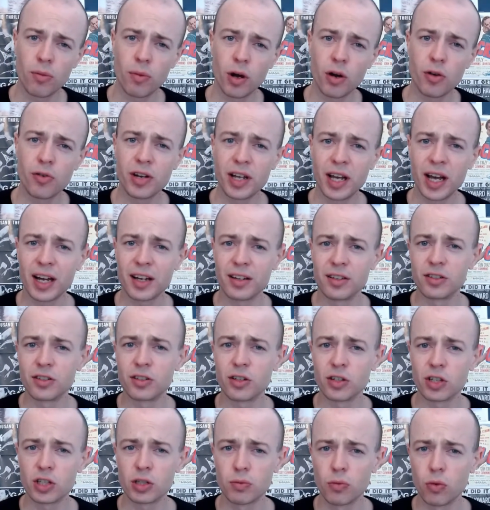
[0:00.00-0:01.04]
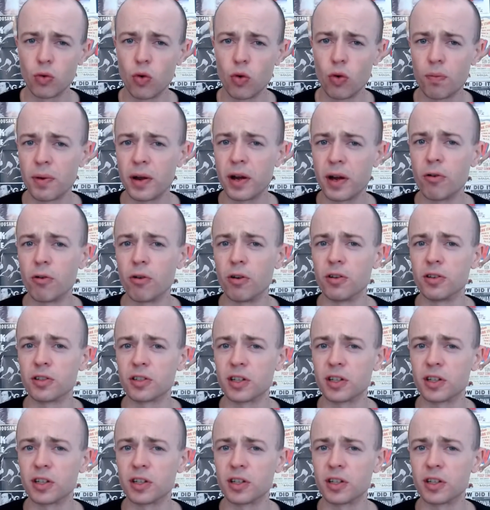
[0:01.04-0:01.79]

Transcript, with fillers: only has a small appearance.